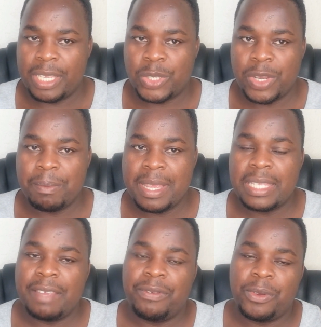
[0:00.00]
So it means
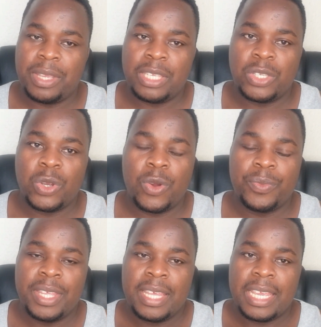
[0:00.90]
if you install
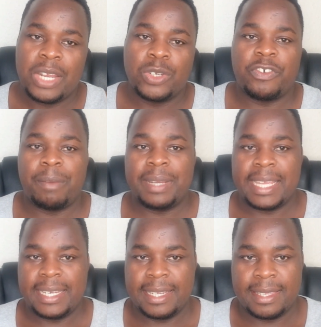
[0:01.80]
a lot of
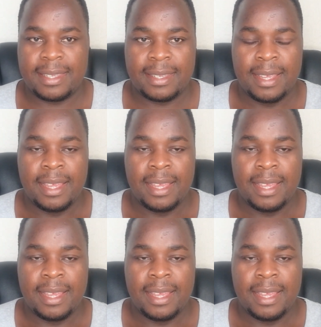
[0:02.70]
applications,